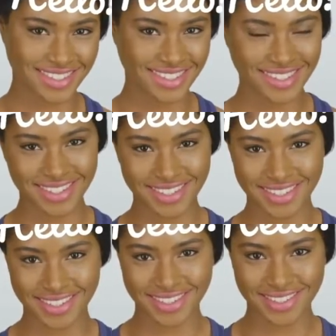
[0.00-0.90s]
We'll
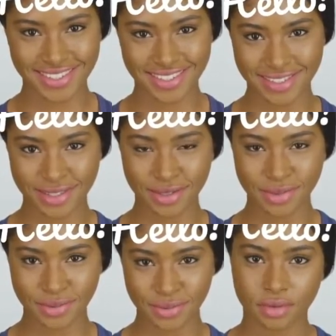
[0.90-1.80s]
bind a new
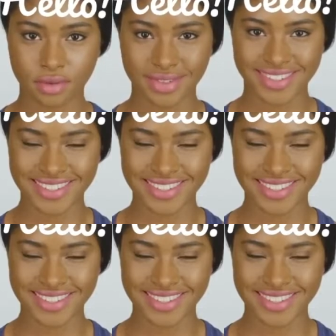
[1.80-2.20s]
function